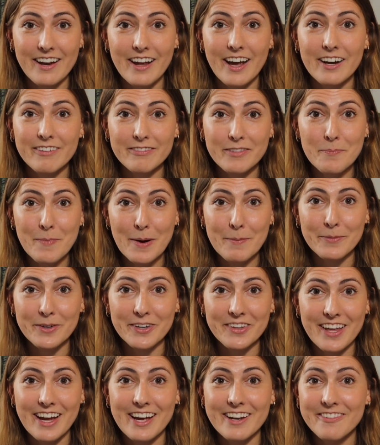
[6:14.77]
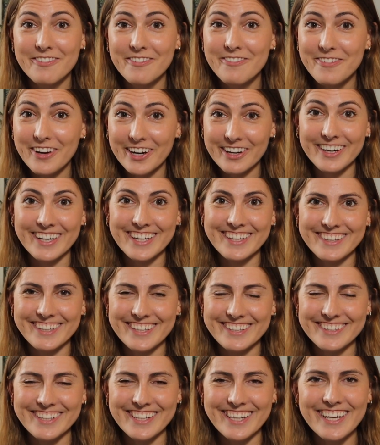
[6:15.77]
I remember that very
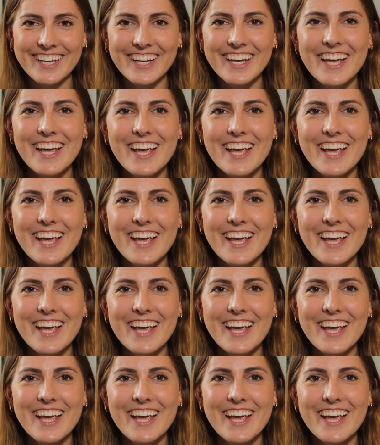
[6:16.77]
clearly.